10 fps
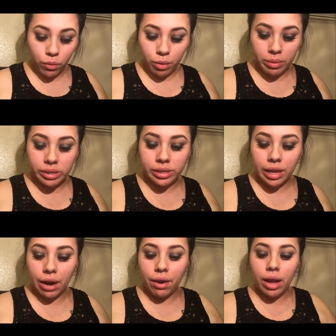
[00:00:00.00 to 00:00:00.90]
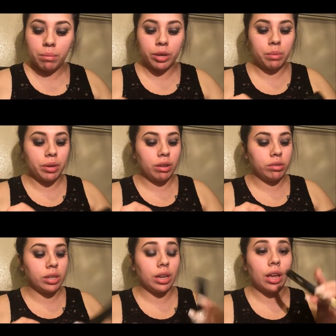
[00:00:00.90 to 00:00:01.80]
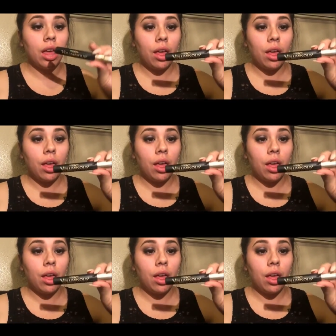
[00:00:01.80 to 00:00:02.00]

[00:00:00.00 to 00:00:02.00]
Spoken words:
For mascara, I'm going to be using